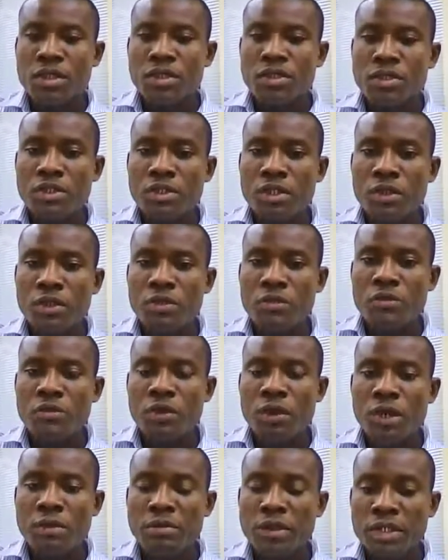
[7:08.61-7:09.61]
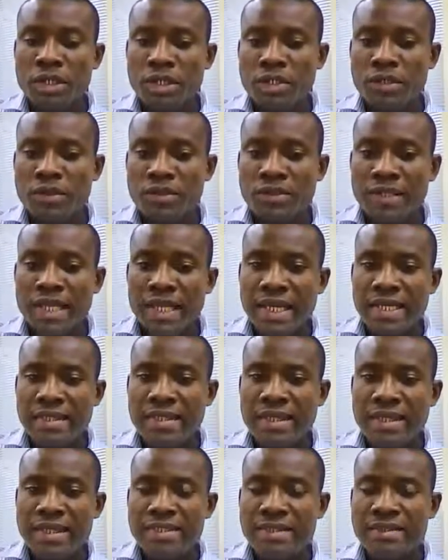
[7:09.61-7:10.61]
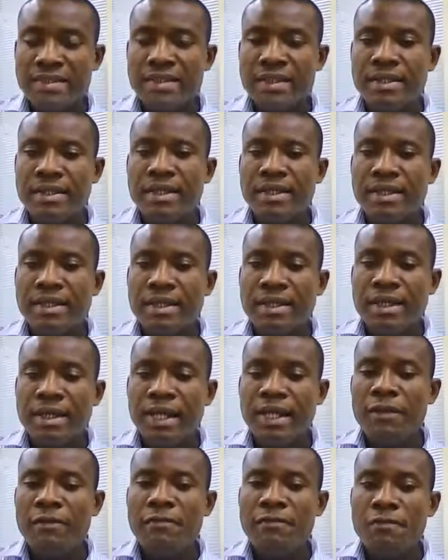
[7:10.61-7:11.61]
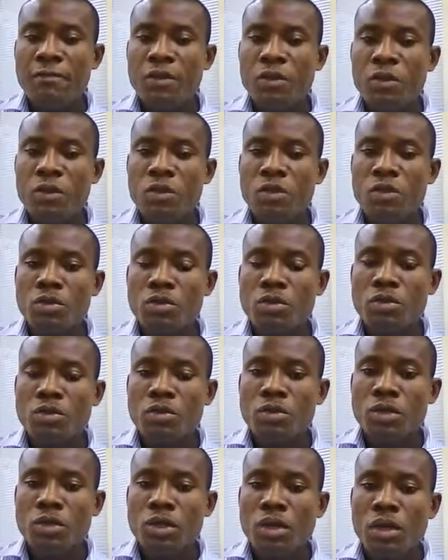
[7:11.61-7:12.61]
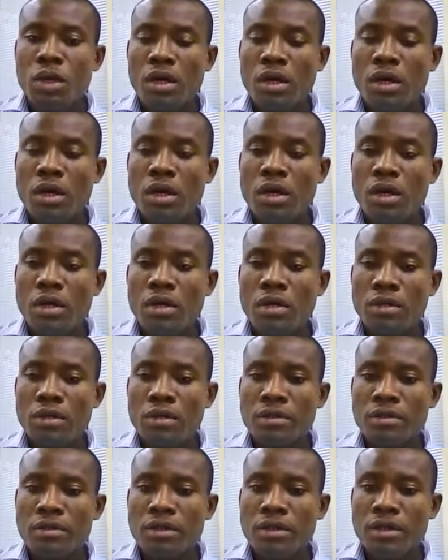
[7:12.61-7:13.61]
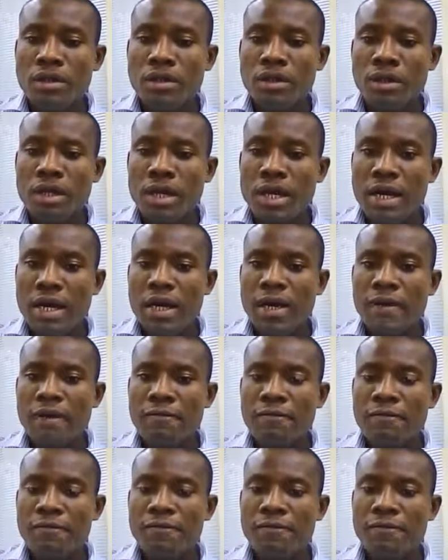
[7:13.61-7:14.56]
So for applications like that, if you have